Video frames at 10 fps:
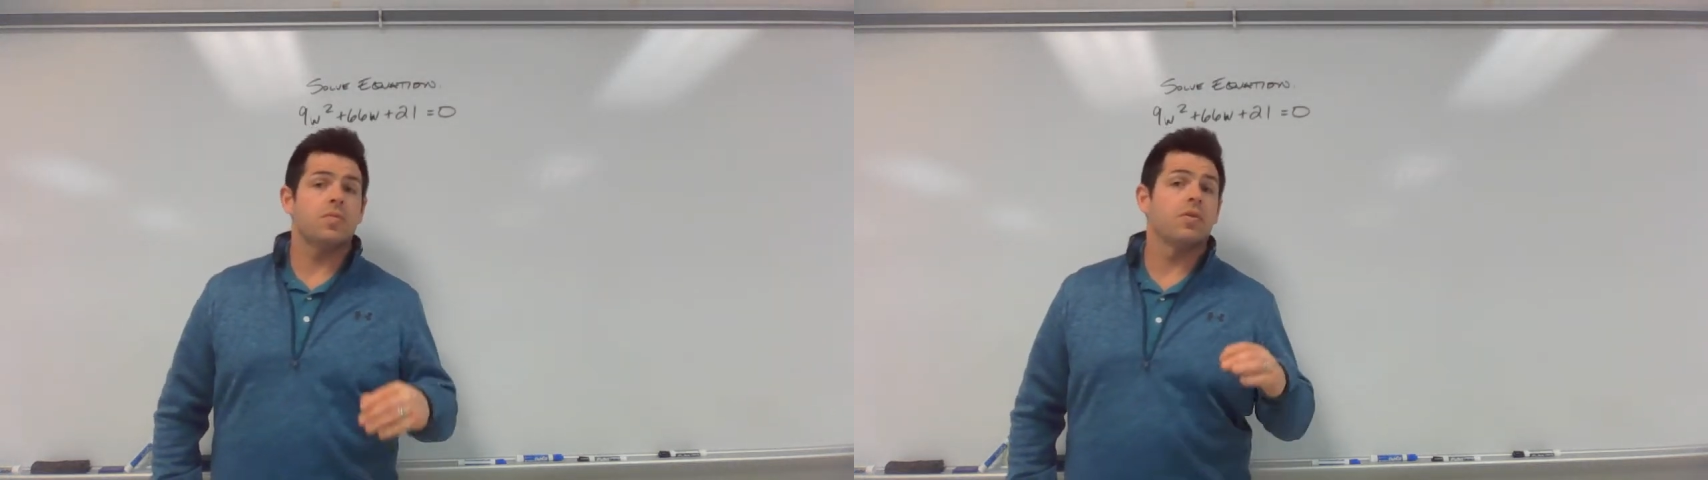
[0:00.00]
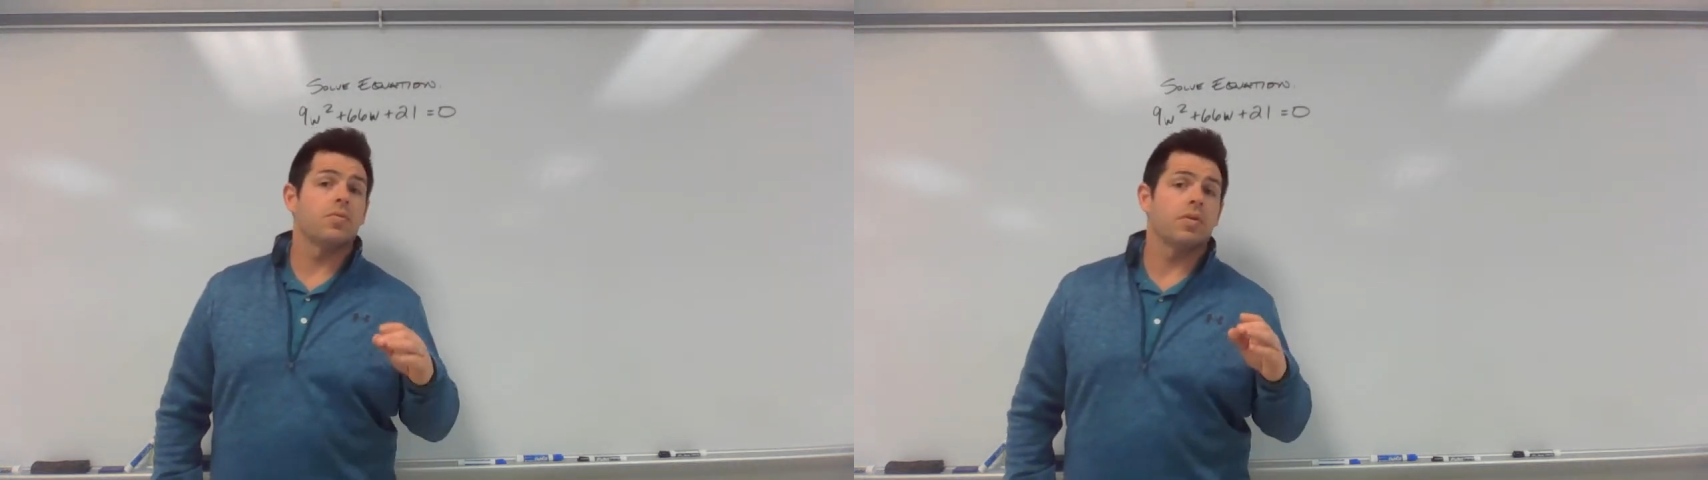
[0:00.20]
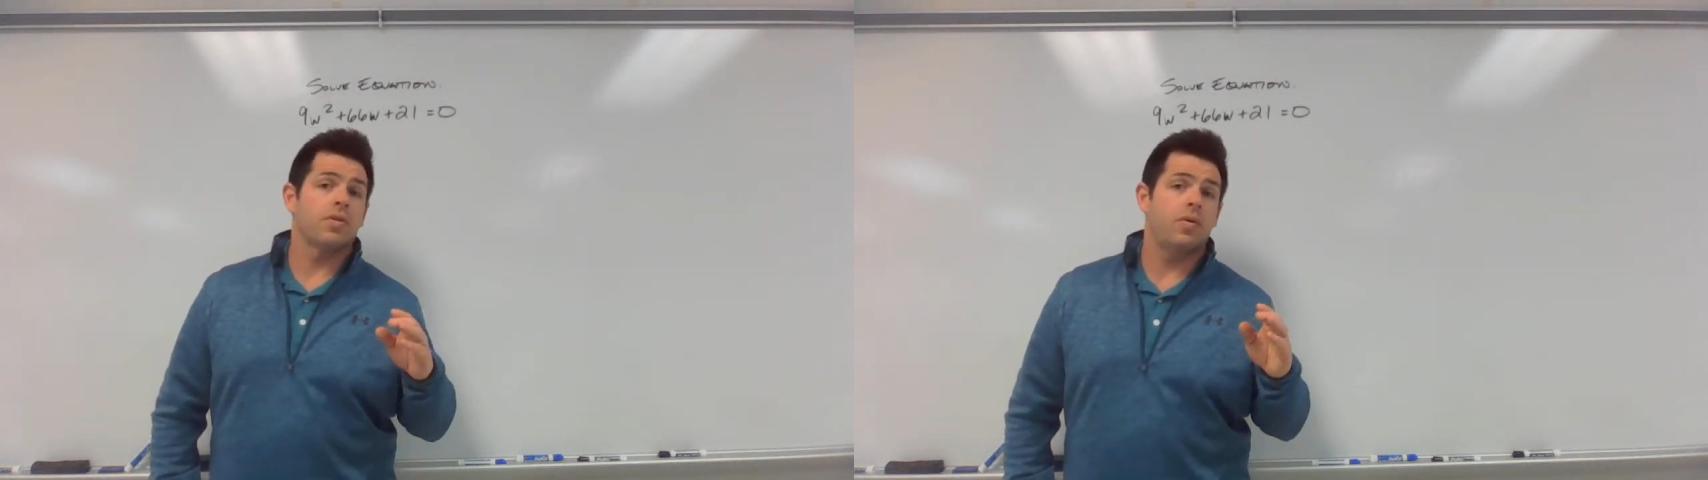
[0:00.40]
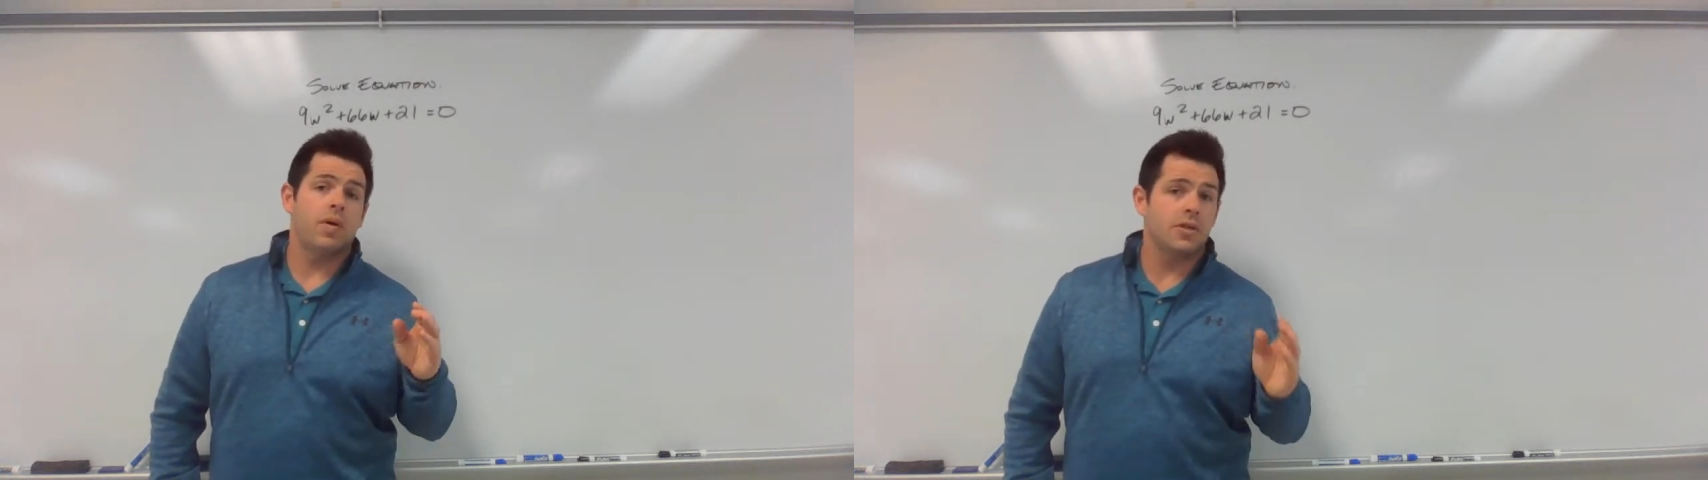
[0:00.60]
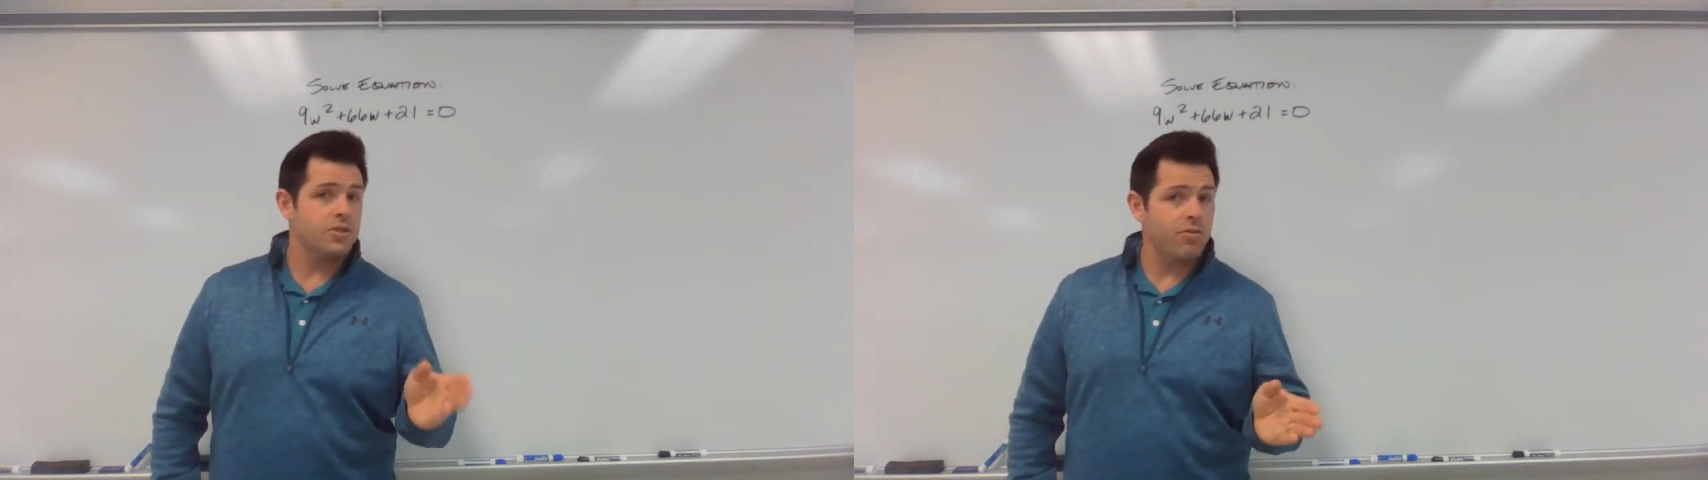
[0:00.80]
We're with
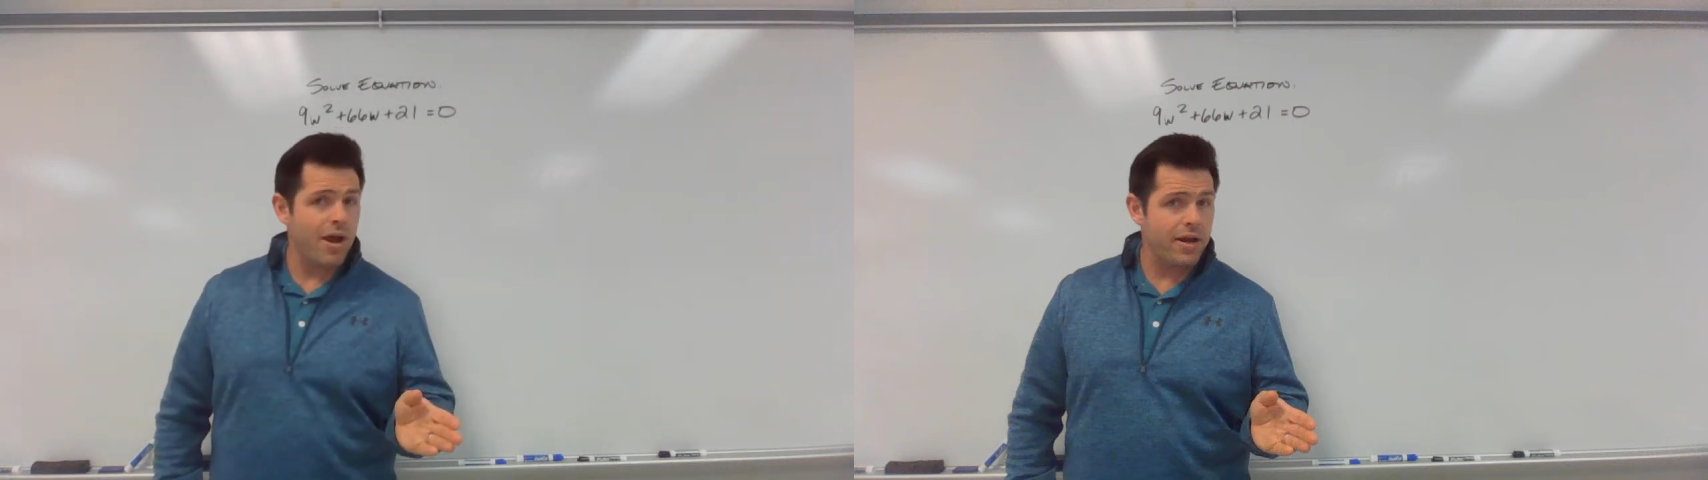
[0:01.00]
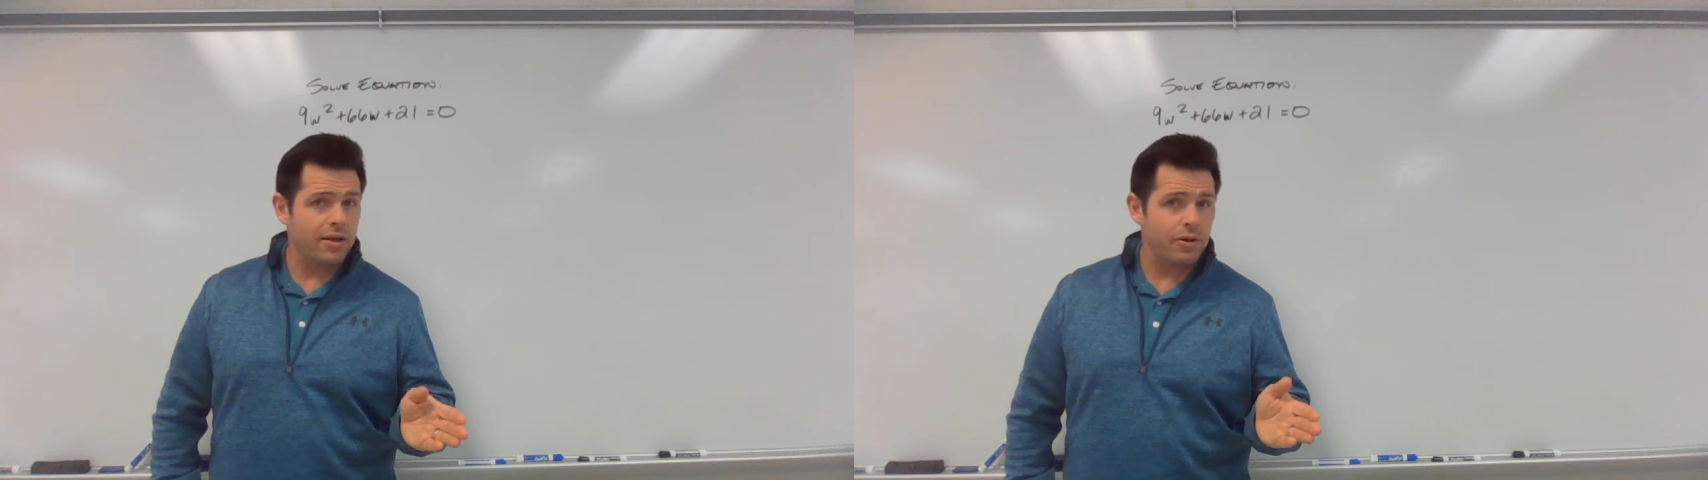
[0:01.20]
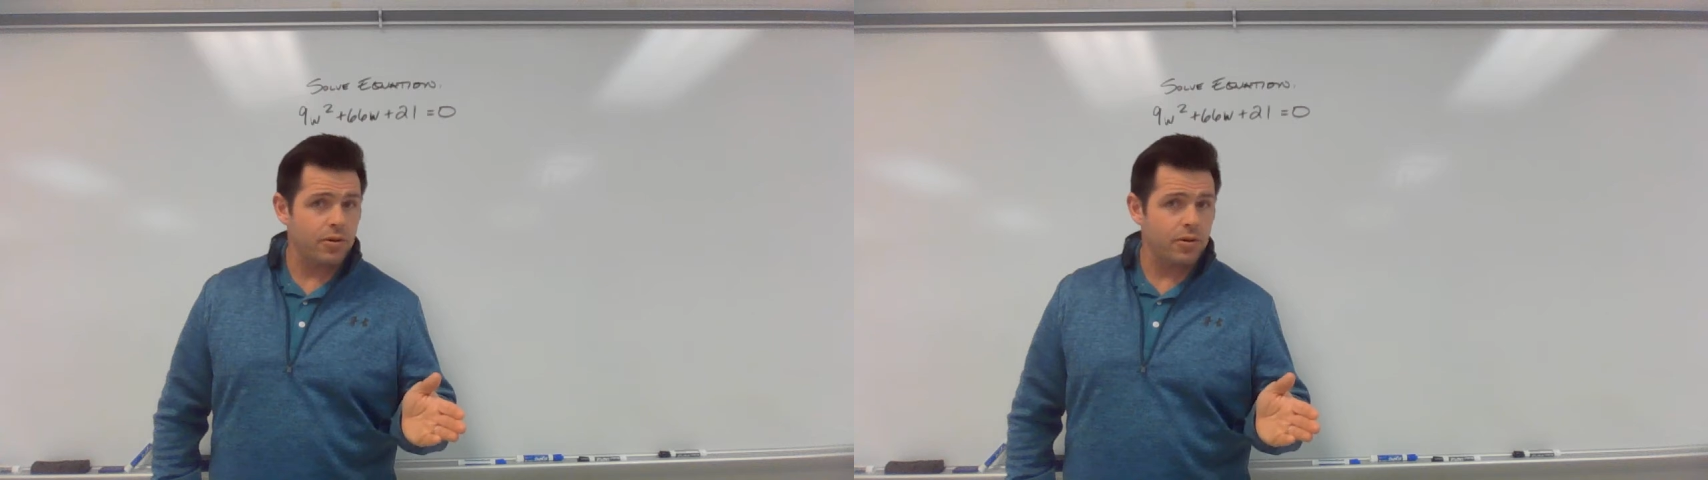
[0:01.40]
quadratic